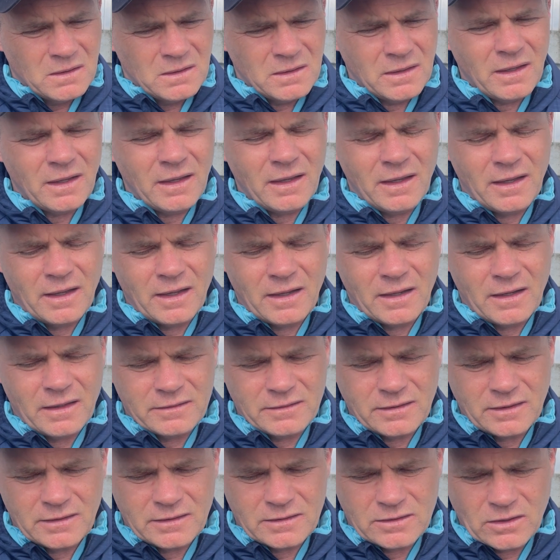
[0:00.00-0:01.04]
Yeah, I
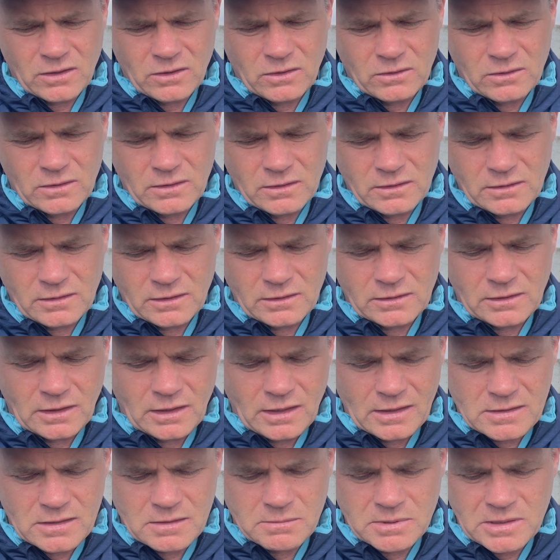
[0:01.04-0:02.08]
think so. I think the
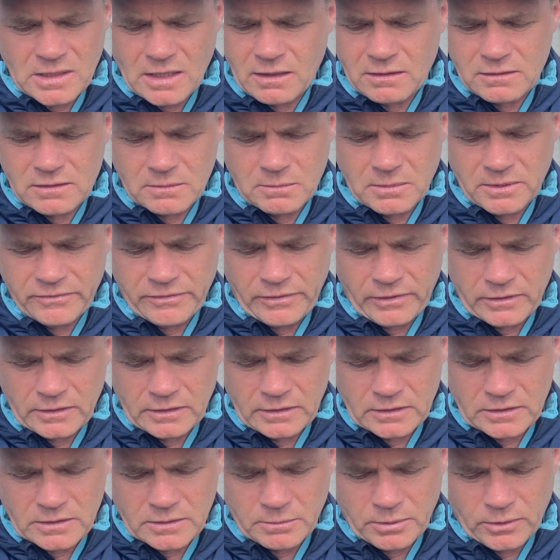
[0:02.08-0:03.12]
lads themselves will be very
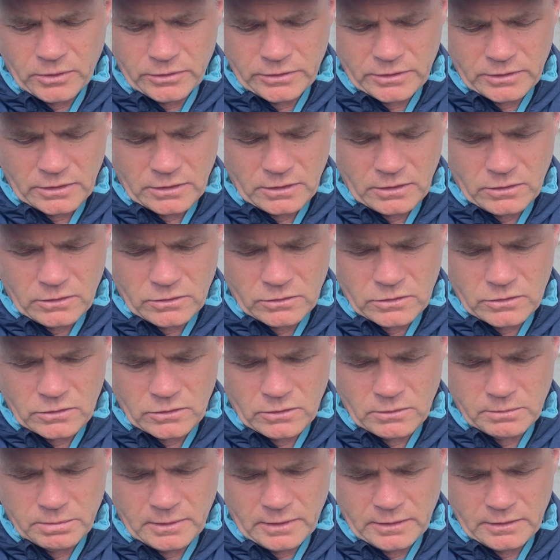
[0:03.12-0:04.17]
disappointed,
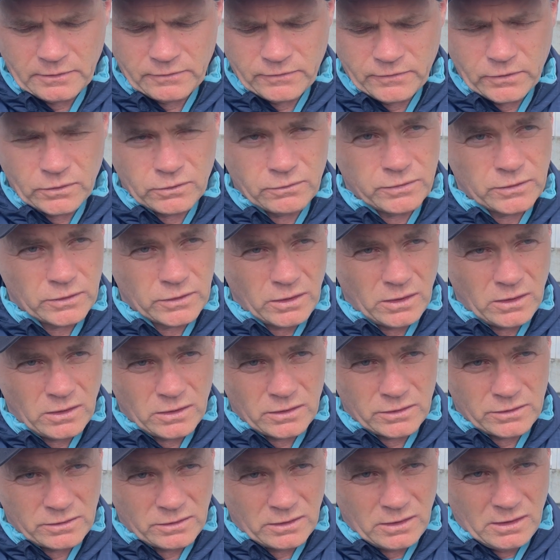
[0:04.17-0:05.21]
so plenty of food for
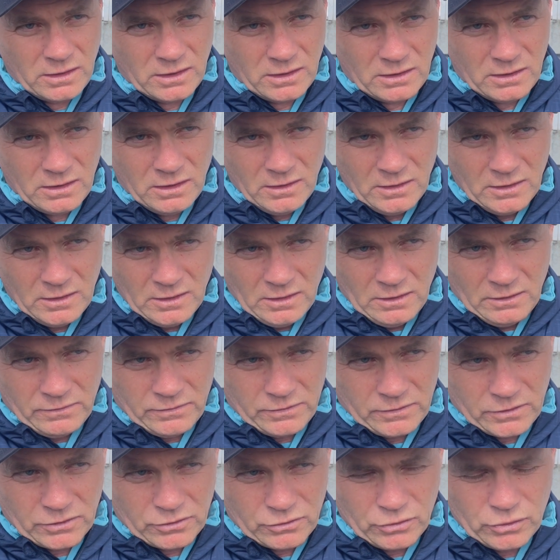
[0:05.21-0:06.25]
thought
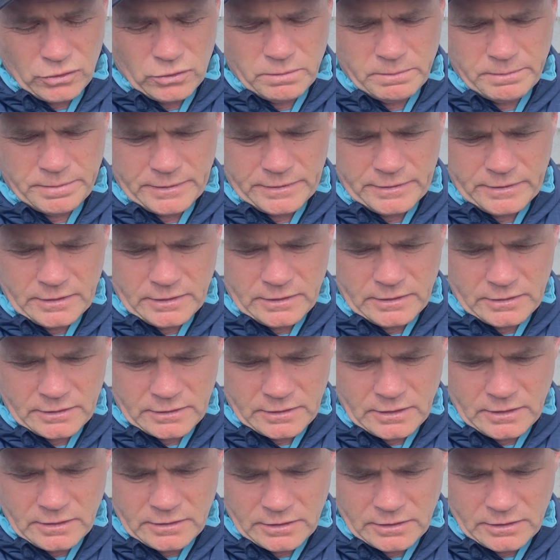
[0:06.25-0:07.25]
for the group and in